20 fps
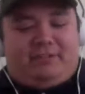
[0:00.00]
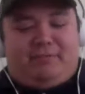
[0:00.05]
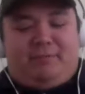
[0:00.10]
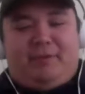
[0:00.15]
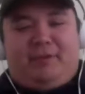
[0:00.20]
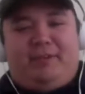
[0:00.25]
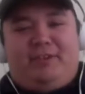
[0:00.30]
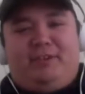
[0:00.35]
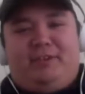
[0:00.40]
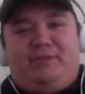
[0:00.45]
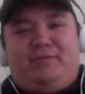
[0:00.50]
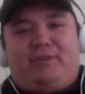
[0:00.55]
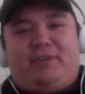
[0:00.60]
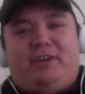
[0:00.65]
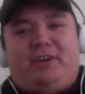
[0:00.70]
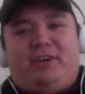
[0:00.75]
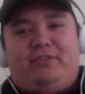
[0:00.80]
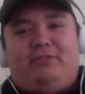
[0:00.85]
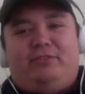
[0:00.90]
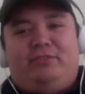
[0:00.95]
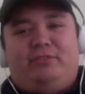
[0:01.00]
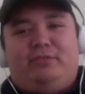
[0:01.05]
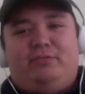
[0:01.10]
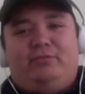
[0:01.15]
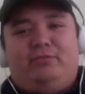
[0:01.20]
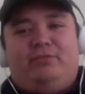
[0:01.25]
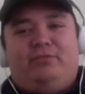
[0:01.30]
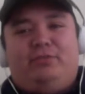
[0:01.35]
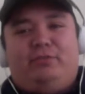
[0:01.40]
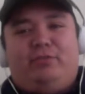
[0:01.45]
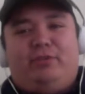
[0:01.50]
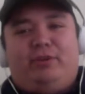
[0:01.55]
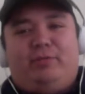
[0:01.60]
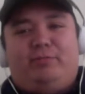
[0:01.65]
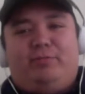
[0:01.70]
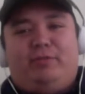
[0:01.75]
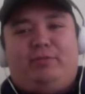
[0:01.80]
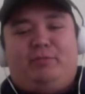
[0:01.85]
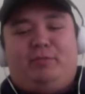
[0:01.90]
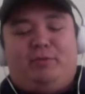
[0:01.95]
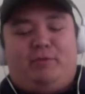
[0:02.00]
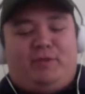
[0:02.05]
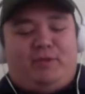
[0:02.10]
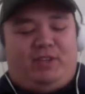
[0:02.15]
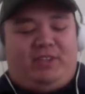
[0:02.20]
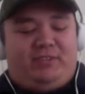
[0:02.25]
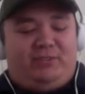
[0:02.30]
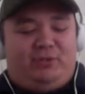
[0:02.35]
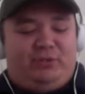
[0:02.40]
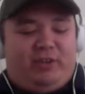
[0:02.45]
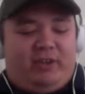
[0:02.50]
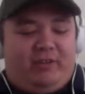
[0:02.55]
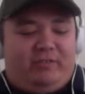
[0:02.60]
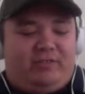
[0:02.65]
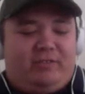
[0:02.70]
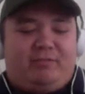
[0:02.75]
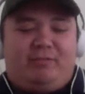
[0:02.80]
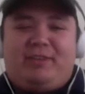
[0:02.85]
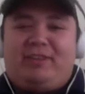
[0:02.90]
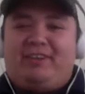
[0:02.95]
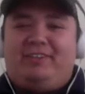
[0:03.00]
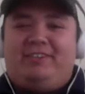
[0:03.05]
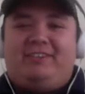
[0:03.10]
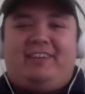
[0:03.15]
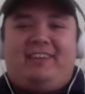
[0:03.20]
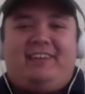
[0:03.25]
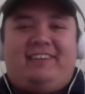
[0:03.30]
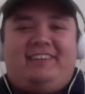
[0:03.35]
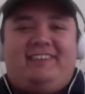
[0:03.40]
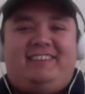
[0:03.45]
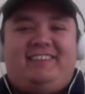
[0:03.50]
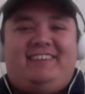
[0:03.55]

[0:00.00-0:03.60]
Speaking of costumes showing up to the movie, didn't you have something on that?